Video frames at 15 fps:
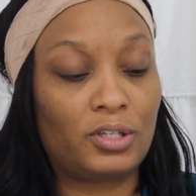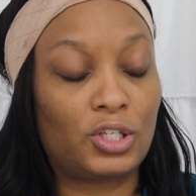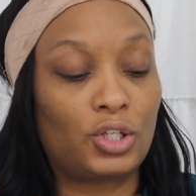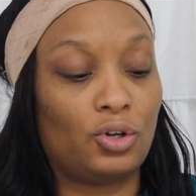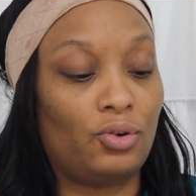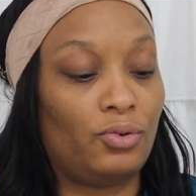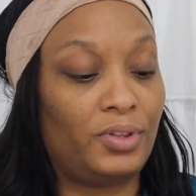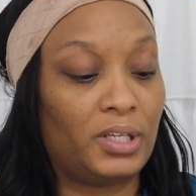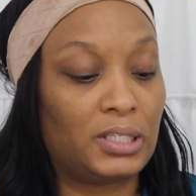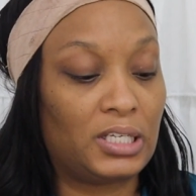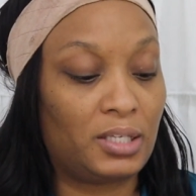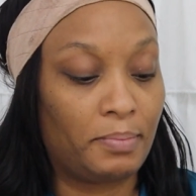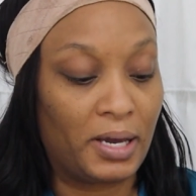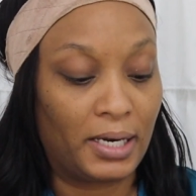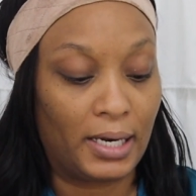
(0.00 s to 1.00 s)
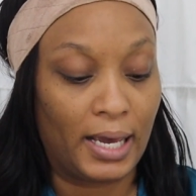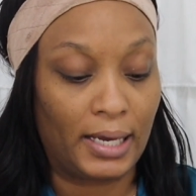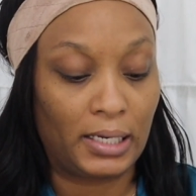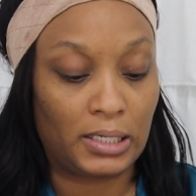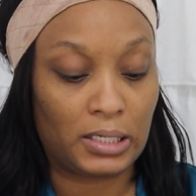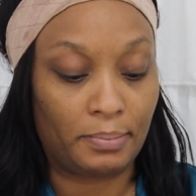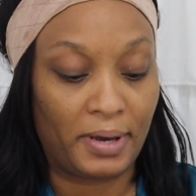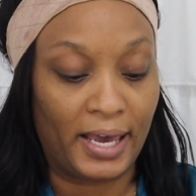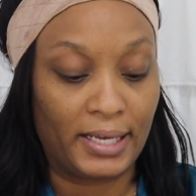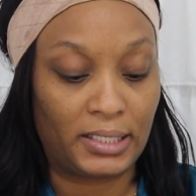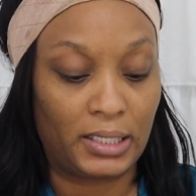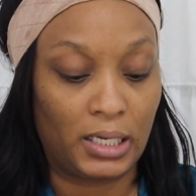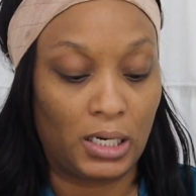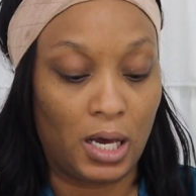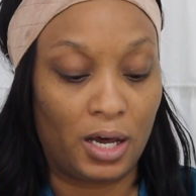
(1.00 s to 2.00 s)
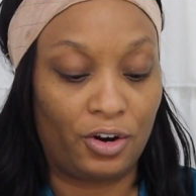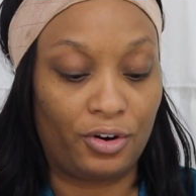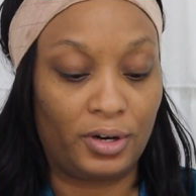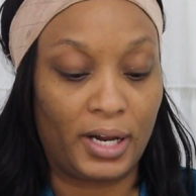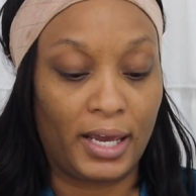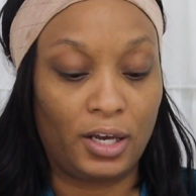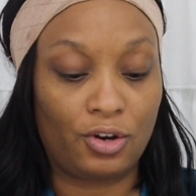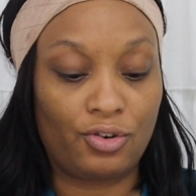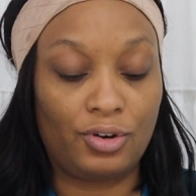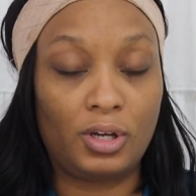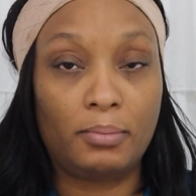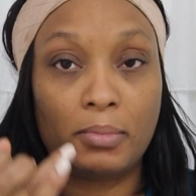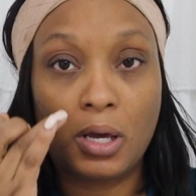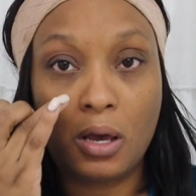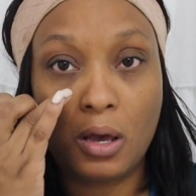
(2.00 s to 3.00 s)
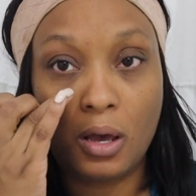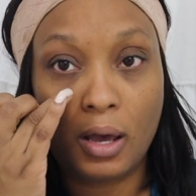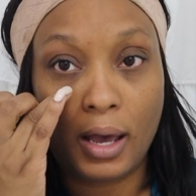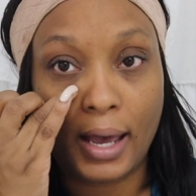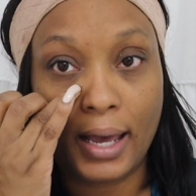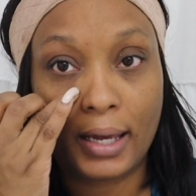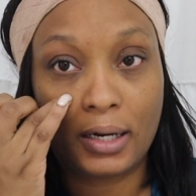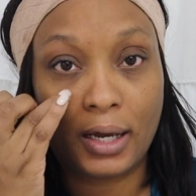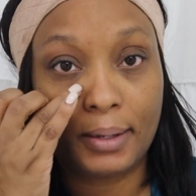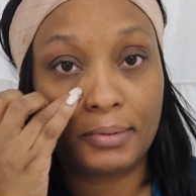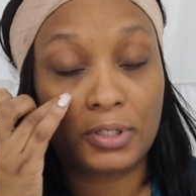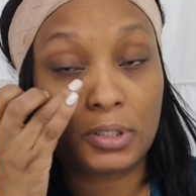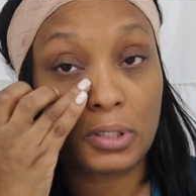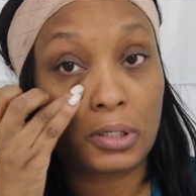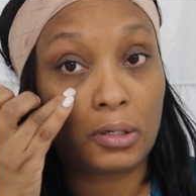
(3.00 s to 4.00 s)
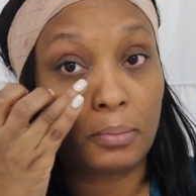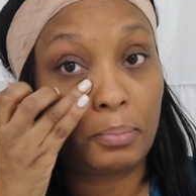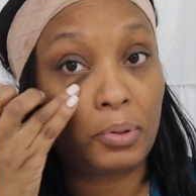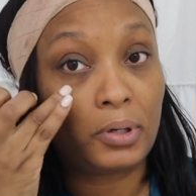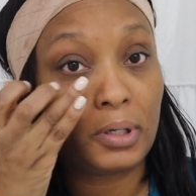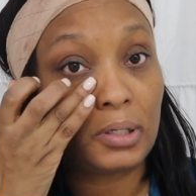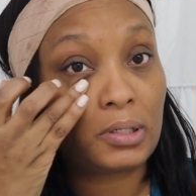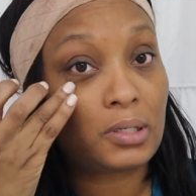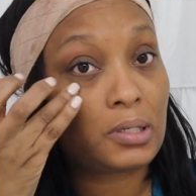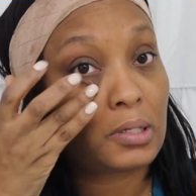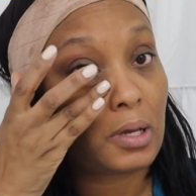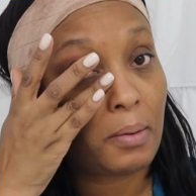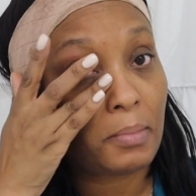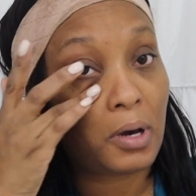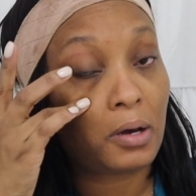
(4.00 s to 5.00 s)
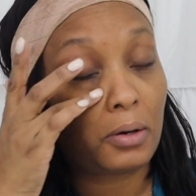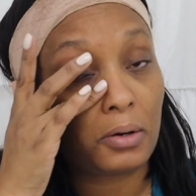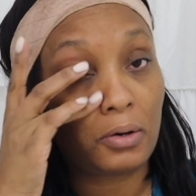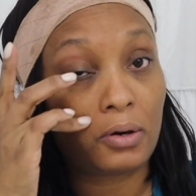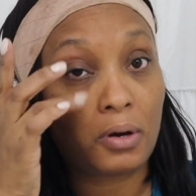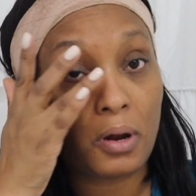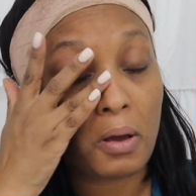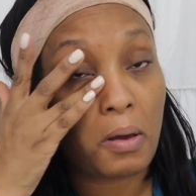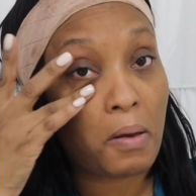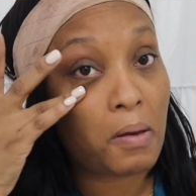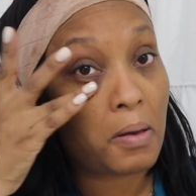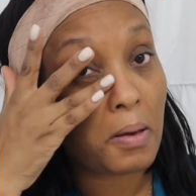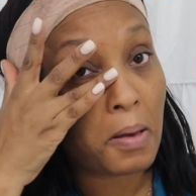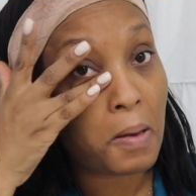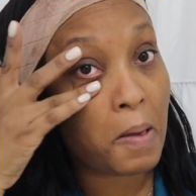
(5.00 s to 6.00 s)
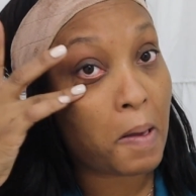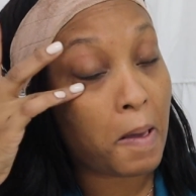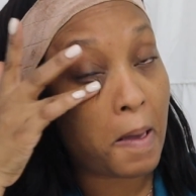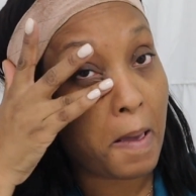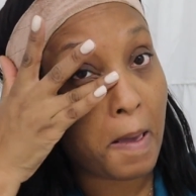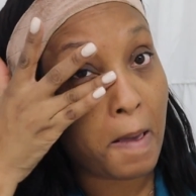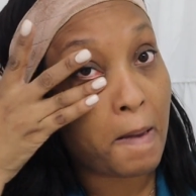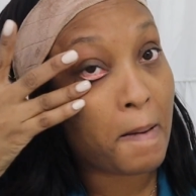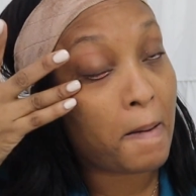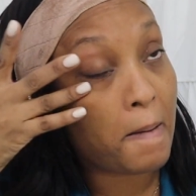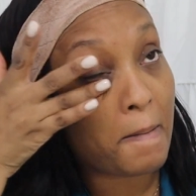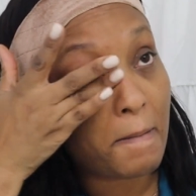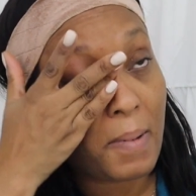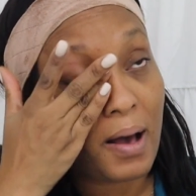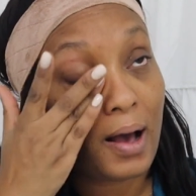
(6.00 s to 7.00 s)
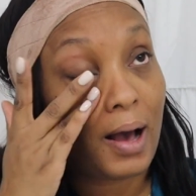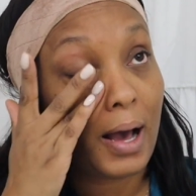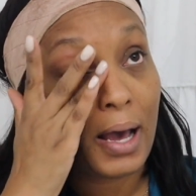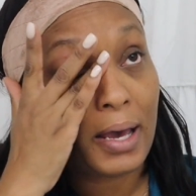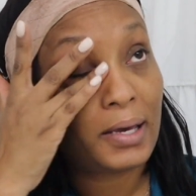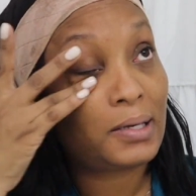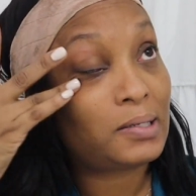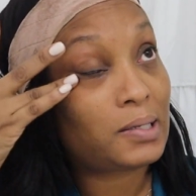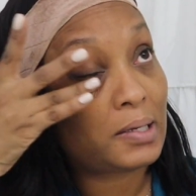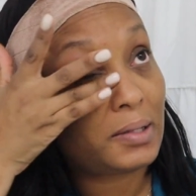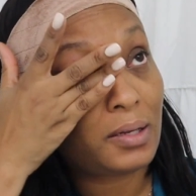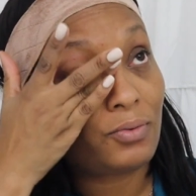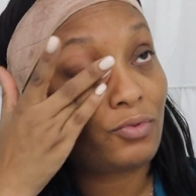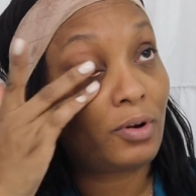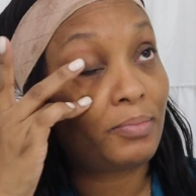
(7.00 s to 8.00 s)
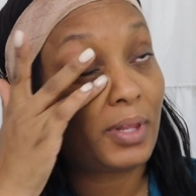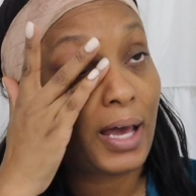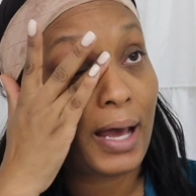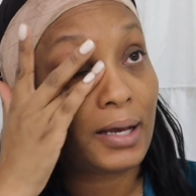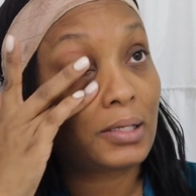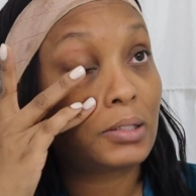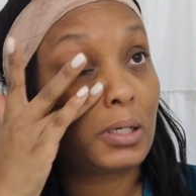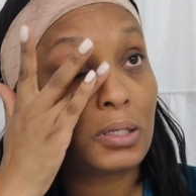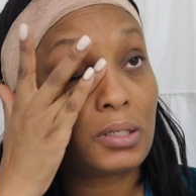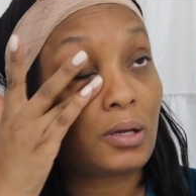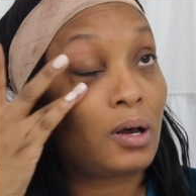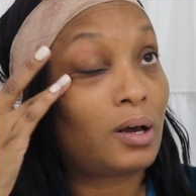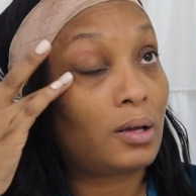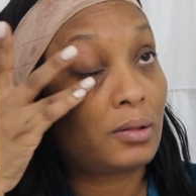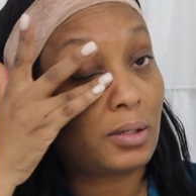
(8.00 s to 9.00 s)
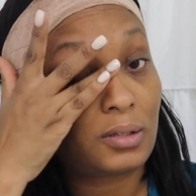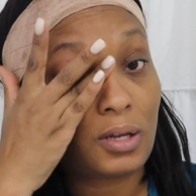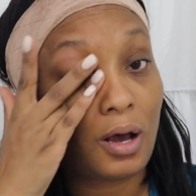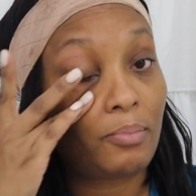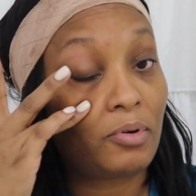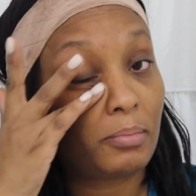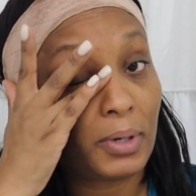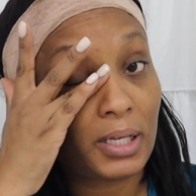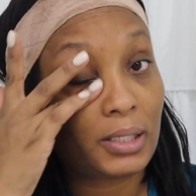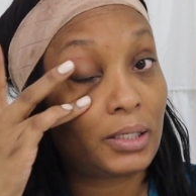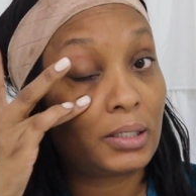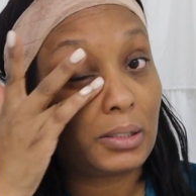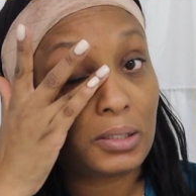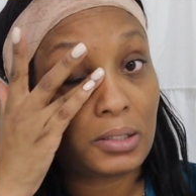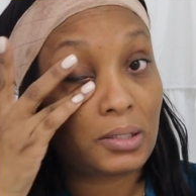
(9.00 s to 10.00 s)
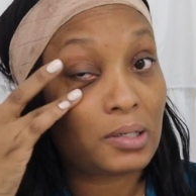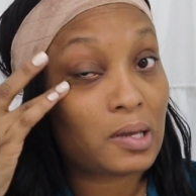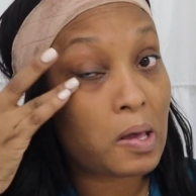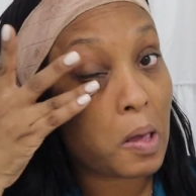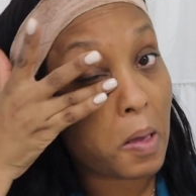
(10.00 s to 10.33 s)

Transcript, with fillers: So this is my Estée Lauder night cream. And I'm just going to put some under my eyes and then rub the excess on the top of my lids.